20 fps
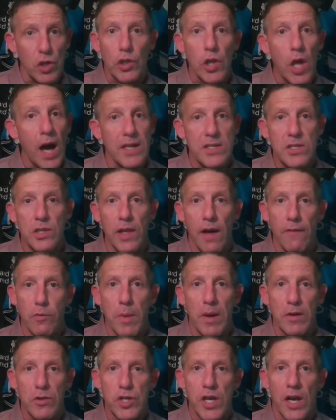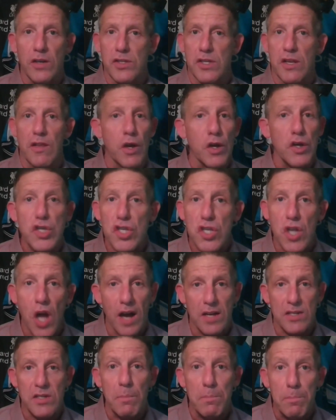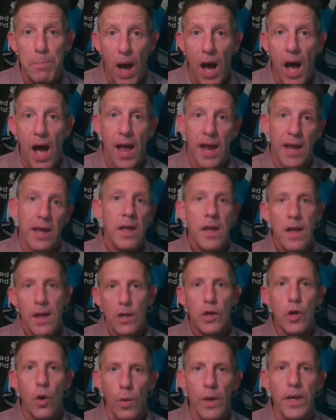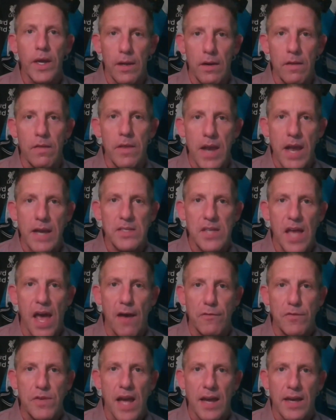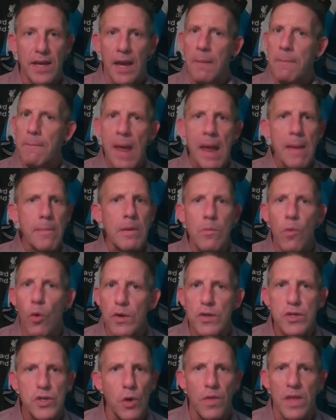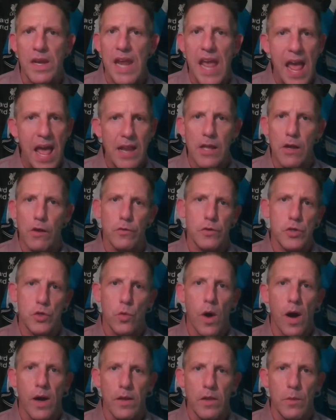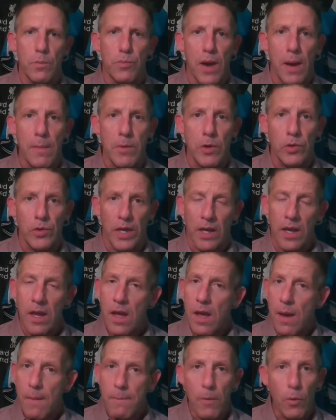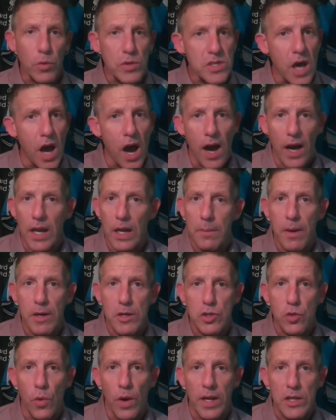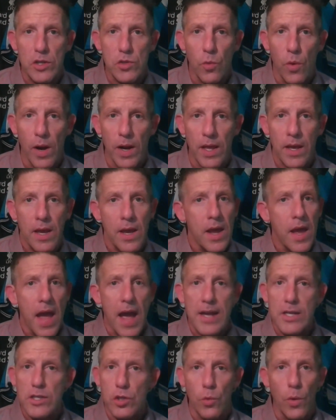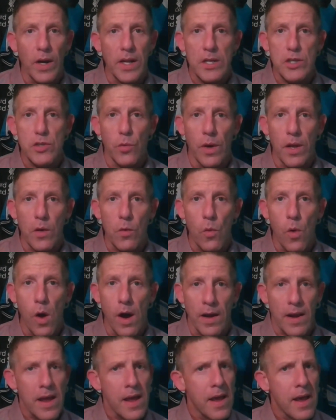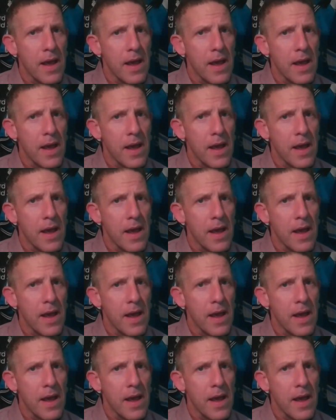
a lot to love about Chelsea. They're a stock to buy going into the next half decade, maybe more so than any other squad in the Premier League. But we're talking about 2020 and 2021.